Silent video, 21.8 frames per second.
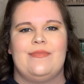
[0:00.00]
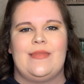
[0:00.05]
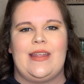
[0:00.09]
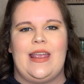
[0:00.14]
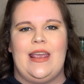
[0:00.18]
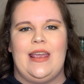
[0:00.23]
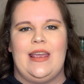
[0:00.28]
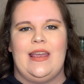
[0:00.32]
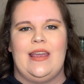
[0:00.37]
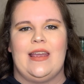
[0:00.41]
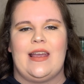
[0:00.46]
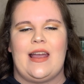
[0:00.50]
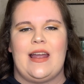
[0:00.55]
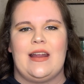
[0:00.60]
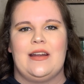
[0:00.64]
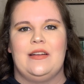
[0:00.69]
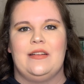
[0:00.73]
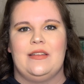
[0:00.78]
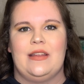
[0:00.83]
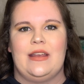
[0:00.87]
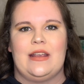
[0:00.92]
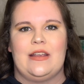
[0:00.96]
a kind
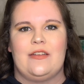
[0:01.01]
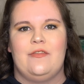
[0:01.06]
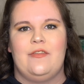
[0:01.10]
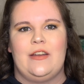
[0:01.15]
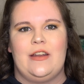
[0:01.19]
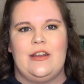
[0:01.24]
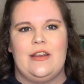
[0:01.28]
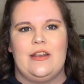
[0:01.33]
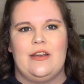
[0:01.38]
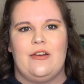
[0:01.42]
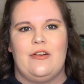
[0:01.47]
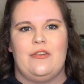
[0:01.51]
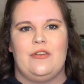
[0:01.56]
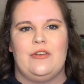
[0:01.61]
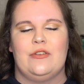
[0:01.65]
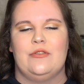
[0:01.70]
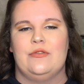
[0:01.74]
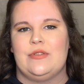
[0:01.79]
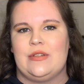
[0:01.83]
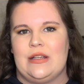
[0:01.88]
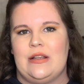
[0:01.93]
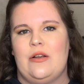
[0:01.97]
of like video
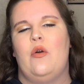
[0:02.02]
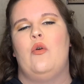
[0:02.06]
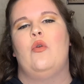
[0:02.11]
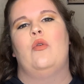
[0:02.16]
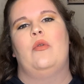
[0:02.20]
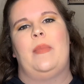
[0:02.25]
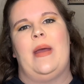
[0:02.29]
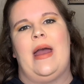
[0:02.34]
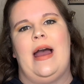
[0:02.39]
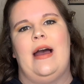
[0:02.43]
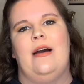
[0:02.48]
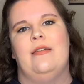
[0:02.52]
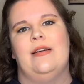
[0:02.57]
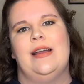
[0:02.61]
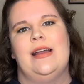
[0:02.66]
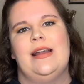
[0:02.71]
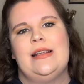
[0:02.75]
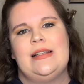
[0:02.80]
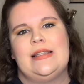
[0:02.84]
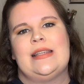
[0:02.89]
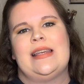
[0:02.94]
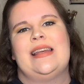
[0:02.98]
using old
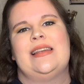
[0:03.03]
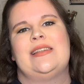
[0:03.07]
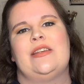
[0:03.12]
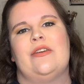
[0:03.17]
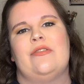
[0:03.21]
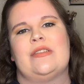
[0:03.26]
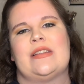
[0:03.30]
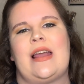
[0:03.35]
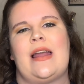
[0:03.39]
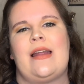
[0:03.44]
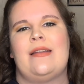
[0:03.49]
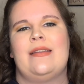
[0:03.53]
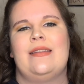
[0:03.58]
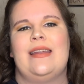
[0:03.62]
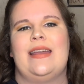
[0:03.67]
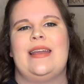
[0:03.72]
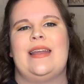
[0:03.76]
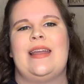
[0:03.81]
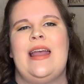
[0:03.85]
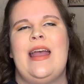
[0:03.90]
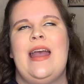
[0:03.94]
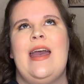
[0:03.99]
palettes. So it's kind of
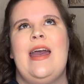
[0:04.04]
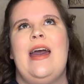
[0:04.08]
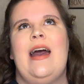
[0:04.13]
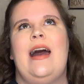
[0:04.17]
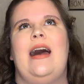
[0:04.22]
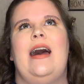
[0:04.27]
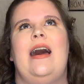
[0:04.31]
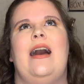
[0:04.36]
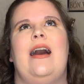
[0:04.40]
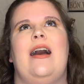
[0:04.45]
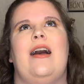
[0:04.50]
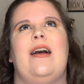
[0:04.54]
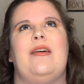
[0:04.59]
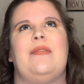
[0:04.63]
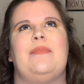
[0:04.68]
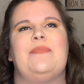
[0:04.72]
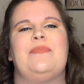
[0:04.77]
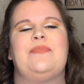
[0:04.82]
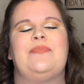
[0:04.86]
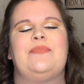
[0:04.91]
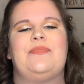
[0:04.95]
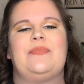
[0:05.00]
like
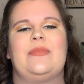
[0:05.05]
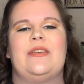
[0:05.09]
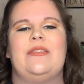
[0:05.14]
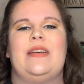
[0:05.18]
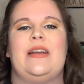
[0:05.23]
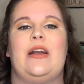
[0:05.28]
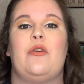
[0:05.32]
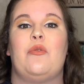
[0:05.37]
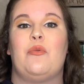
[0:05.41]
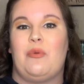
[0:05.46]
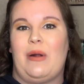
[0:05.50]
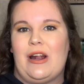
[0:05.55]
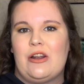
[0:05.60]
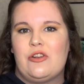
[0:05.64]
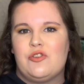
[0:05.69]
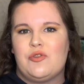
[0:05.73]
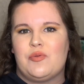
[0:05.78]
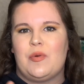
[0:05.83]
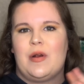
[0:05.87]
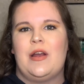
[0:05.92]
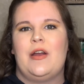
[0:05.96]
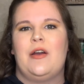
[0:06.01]
a
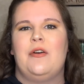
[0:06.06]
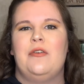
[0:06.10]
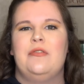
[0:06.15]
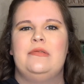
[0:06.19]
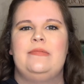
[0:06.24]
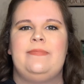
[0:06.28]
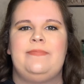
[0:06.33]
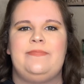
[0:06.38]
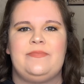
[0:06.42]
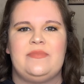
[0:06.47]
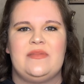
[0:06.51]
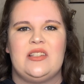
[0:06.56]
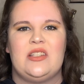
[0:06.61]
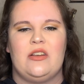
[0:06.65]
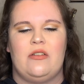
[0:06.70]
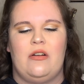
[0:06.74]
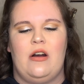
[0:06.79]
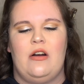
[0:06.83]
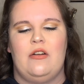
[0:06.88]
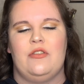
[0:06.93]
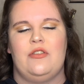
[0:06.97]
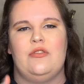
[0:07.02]
retro. So
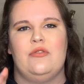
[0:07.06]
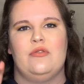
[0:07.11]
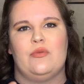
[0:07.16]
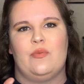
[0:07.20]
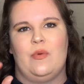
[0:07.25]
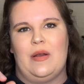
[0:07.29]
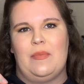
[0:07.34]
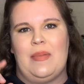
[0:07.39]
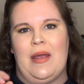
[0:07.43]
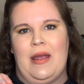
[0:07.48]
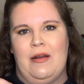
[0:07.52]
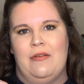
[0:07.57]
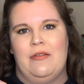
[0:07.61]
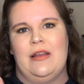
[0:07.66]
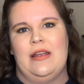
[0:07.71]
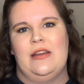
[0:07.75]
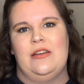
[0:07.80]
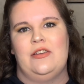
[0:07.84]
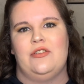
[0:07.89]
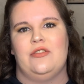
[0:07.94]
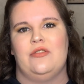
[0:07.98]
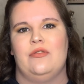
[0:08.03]
I'll use one palette
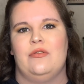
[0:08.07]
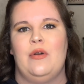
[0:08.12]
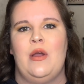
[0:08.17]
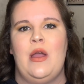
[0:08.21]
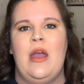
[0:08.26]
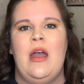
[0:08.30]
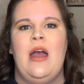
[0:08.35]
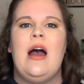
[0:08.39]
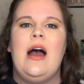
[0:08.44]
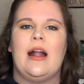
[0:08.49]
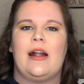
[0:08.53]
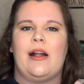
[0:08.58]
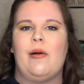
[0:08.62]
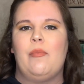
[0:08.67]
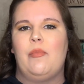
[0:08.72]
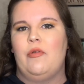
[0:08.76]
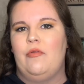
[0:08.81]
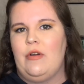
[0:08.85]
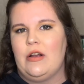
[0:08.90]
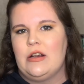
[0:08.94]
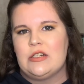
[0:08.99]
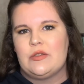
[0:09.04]
and do a
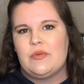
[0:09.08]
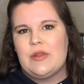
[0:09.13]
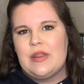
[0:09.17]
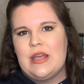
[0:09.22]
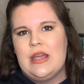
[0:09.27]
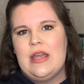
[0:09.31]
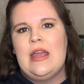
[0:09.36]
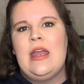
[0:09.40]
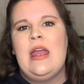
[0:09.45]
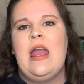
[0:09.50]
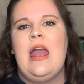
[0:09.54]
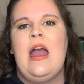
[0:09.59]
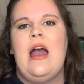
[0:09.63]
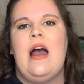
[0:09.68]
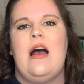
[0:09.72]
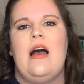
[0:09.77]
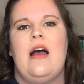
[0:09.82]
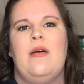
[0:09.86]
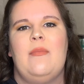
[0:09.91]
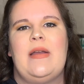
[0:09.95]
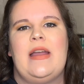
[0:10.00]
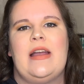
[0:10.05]
couple looks with it.
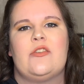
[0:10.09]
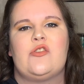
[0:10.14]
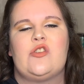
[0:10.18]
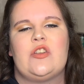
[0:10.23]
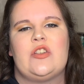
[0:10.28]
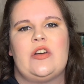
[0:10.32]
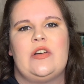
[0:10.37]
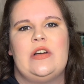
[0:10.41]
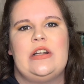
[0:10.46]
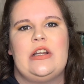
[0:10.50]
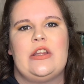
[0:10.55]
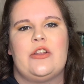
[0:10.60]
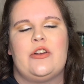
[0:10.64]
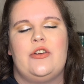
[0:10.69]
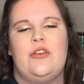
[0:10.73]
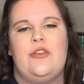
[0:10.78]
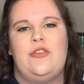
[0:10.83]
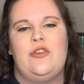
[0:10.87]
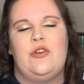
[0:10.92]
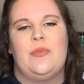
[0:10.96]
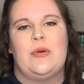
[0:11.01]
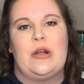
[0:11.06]
I actually saw another
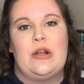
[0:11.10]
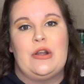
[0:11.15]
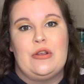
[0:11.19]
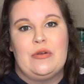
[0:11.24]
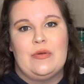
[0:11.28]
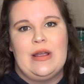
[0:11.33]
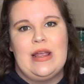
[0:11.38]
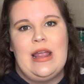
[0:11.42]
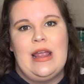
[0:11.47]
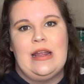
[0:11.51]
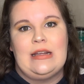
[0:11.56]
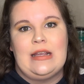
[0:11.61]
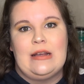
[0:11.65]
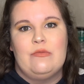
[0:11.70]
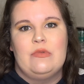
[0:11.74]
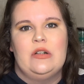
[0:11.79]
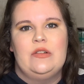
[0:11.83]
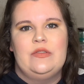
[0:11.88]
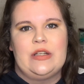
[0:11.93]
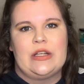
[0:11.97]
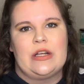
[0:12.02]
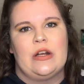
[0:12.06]
YouTuber do it, and I
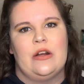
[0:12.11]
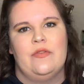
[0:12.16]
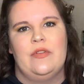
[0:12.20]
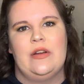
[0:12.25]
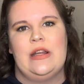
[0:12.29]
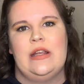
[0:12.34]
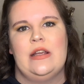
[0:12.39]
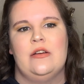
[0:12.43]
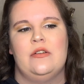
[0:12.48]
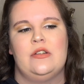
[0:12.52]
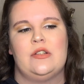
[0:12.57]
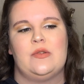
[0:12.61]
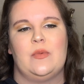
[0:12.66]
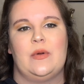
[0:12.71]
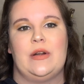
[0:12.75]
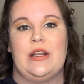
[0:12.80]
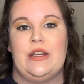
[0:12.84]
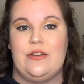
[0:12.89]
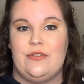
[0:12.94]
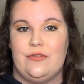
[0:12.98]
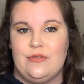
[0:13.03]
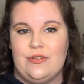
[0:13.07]
will link her videos when
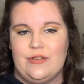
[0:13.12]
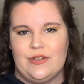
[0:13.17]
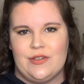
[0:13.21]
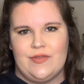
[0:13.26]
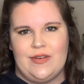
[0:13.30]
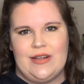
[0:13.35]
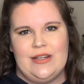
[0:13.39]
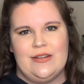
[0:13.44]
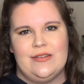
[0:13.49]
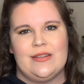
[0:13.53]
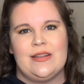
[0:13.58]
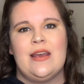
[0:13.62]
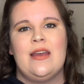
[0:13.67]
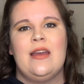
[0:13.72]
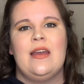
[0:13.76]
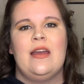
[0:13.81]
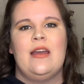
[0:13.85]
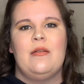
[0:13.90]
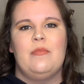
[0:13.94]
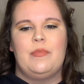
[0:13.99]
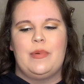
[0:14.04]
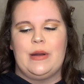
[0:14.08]
I do those videos.
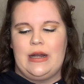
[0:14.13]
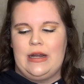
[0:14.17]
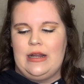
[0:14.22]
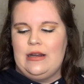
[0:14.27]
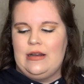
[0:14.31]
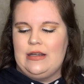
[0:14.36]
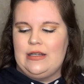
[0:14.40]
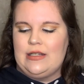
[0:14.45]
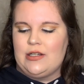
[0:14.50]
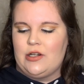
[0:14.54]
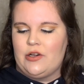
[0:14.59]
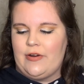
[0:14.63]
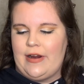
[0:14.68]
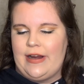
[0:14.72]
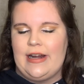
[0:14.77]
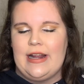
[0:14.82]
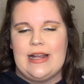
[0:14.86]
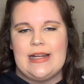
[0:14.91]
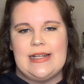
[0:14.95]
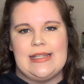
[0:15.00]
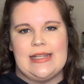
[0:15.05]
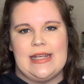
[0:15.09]
But it is a great
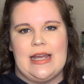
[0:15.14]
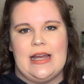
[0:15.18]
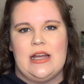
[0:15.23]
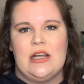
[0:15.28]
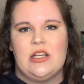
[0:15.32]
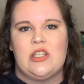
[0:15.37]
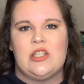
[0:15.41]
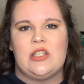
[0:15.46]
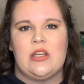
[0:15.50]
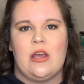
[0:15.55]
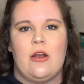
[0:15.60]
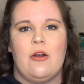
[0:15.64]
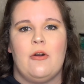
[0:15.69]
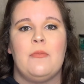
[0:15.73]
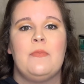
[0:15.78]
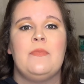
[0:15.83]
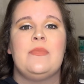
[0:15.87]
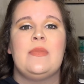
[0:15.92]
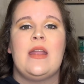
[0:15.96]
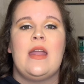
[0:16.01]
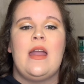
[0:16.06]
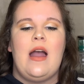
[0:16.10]
idea. So
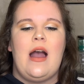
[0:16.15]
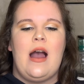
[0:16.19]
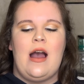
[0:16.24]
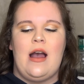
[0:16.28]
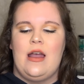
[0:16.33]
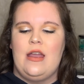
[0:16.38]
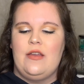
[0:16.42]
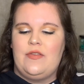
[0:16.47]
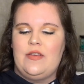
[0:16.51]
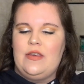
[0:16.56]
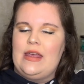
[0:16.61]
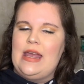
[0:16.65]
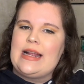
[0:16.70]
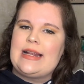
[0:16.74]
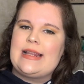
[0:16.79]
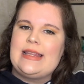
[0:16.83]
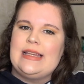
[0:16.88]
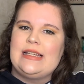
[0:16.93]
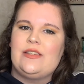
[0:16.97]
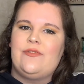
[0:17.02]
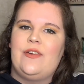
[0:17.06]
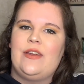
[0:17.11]
if you like
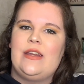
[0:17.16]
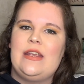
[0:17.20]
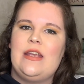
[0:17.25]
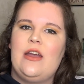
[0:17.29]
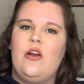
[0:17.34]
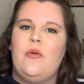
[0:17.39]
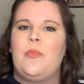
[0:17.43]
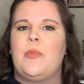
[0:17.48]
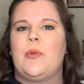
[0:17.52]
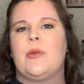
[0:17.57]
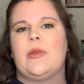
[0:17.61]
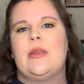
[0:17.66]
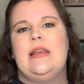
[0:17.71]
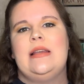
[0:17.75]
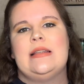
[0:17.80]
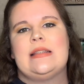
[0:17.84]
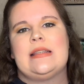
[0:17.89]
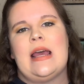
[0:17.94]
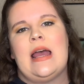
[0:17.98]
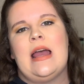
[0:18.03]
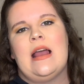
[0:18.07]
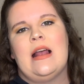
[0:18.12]
this video,
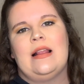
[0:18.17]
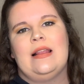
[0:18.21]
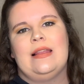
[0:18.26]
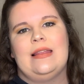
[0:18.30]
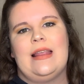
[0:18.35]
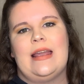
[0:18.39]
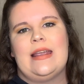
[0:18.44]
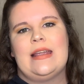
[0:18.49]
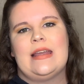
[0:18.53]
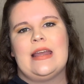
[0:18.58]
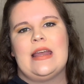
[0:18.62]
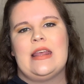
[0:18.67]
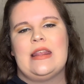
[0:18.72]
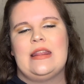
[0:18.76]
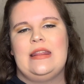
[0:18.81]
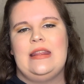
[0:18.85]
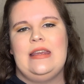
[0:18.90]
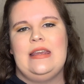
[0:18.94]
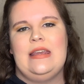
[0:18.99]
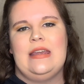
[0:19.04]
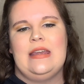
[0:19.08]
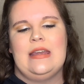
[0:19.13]
please like
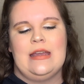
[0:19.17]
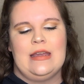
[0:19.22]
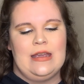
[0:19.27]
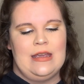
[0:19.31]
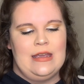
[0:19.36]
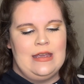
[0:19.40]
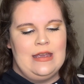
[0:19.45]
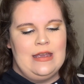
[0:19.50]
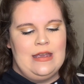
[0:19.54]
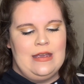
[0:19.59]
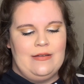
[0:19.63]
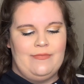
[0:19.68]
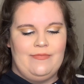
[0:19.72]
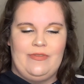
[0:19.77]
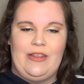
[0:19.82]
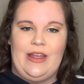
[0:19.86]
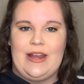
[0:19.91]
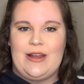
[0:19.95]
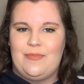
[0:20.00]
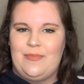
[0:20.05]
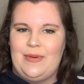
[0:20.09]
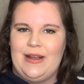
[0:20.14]
the
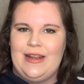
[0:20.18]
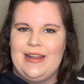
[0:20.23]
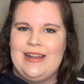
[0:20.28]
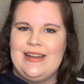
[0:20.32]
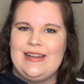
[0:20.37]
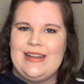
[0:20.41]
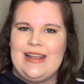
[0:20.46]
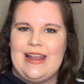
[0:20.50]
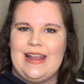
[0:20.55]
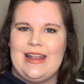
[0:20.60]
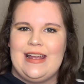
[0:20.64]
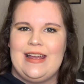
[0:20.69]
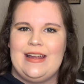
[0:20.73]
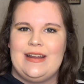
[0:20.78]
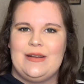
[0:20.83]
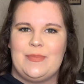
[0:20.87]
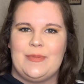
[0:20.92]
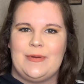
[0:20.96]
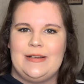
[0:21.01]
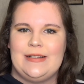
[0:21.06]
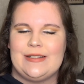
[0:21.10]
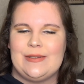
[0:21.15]
like button and
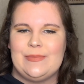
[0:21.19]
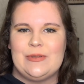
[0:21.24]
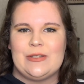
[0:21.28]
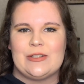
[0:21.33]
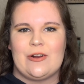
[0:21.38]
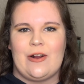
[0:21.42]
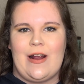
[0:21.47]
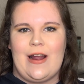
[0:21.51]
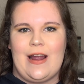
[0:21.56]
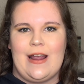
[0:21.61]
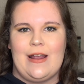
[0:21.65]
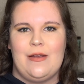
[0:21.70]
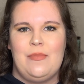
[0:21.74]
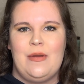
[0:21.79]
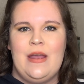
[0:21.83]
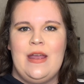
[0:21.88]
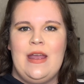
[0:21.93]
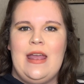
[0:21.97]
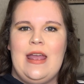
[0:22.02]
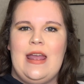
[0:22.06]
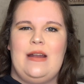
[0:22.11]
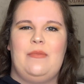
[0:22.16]
please subscribe.
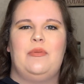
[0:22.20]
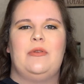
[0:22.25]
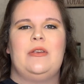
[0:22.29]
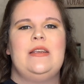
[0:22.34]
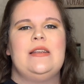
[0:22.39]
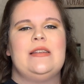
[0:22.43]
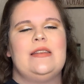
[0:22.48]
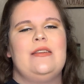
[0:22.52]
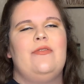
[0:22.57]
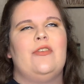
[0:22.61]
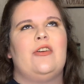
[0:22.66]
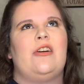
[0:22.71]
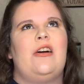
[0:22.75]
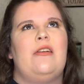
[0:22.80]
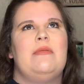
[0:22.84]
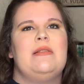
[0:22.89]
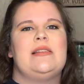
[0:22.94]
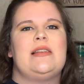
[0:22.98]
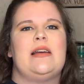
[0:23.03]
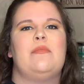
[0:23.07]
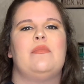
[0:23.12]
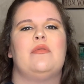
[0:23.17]
And please leave a
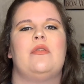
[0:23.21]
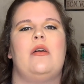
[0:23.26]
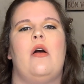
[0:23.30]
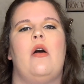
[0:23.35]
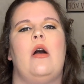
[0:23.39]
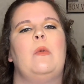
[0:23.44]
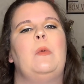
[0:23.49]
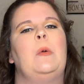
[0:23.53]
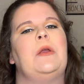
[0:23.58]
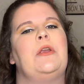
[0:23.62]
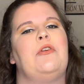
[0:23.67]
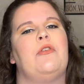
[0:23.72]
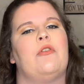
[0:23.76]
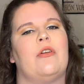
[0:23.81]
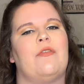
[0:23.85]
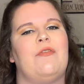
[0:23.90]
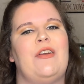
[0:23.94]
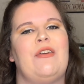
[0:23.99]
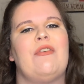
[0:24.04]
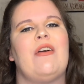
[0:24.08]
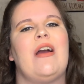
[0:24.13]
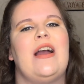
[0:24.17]
comment down below on what your
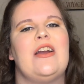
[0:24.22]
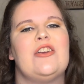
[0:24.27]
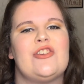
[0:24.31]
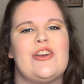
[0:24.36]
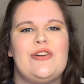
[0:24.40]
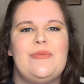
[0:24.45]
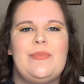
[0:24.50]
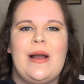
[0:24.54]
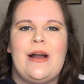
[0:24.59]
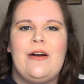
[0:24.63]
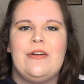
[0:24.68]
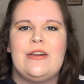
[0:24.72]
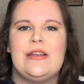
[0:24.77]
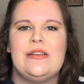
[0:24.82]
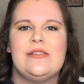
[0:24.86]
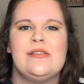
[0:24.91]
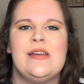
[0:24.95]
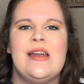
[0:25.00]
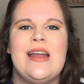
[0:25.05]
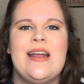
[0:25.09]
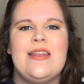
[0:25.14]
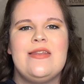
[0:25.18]
favorite eyeshadow palette is.
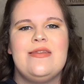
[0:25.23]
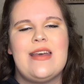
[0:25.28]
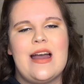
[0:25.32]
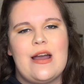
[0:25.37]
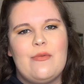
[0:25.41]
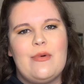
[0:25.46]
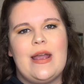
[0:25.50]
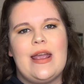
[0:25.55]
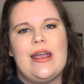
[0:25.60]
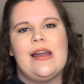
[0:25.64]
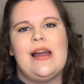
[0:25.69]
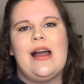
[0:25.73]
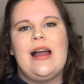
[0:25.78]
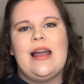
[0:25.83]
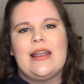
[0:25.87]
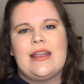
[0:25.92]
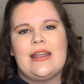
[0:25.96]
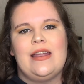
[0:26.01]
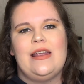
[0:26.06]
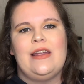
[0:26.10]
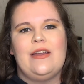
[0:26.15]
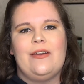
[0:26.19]
That way I
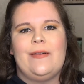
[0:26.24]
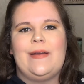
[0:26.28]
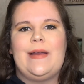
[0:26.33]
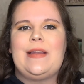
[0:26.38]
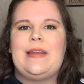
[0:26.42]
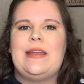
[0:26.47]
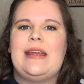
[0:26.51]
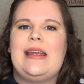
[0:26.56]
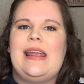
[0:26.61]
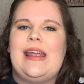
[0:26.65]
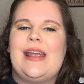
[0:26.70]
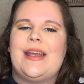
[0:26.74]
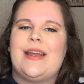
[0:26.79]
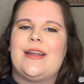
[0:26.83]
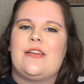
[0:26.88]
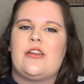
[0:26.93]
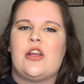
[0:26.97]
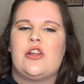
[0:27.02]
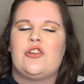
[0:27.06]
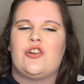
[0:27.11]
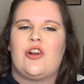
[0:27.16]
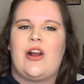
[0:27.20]
can go get it and
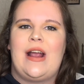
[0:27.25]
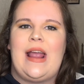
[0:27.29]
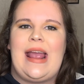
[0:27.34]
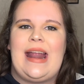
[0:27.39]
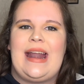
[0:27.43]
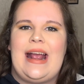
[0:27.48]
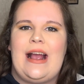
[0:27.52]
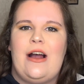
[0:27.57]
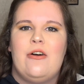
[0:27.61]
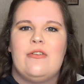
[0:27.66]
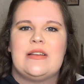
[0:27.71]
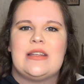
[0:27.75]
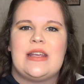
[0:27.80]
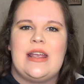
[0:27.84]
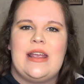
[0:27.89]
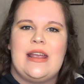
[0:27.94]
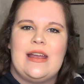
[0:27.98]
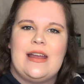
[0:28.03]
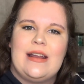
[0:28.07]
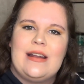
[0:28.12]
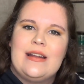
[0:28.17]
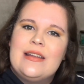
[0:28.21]
try it out
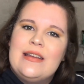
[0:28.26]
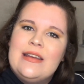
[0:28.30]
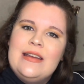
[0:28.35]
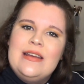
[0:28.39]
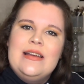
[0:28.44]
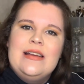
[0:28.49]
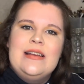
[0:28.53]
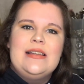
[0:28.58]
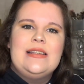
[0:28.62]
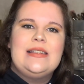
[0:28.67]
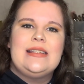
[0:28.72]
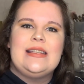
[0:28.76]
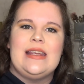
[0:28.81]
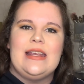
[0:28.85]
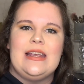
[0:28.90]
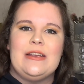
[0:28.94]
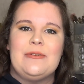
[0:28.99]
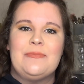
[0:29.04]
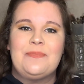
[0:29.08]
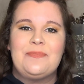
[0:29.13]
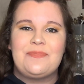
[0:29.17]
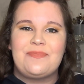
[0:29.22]
and see.